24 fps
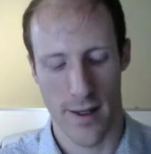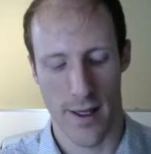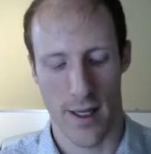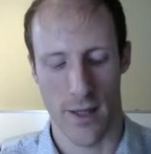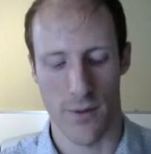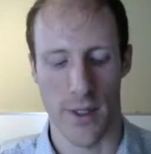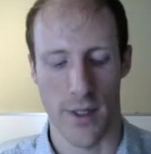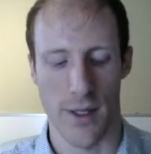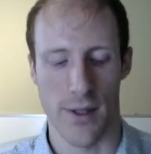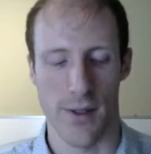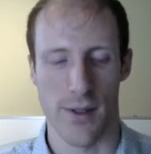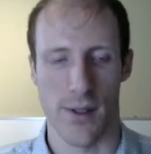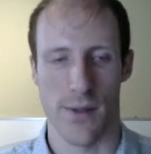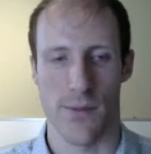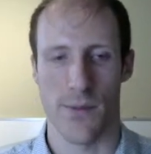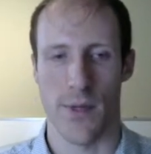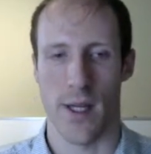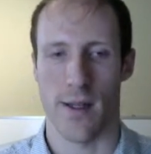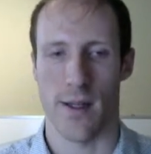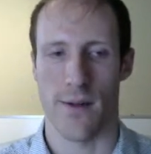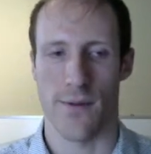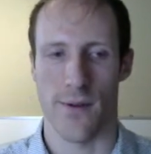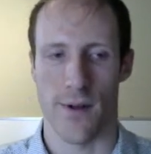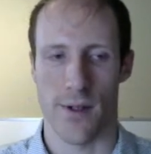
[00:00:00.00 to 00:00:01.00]
And we use
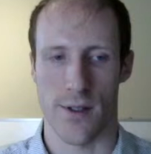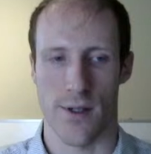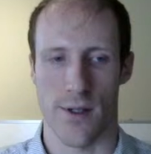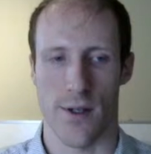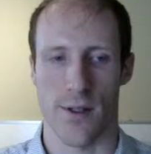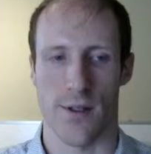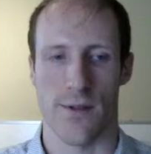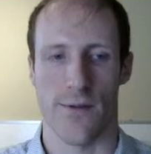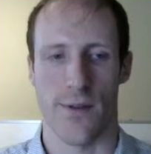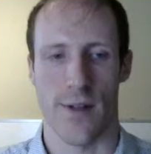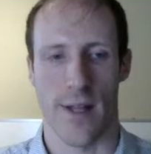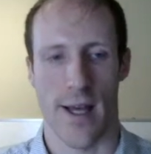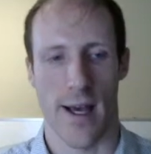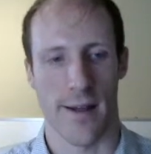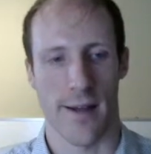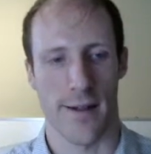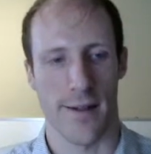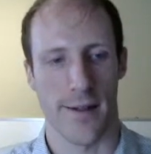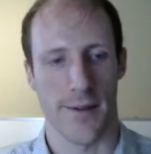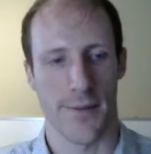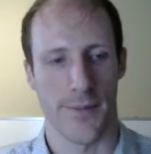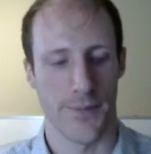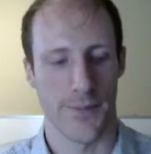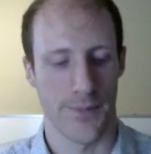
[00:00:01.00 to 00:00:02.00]
breadth first search for
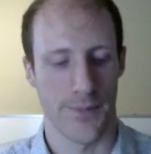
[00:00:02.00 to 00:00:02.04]
that.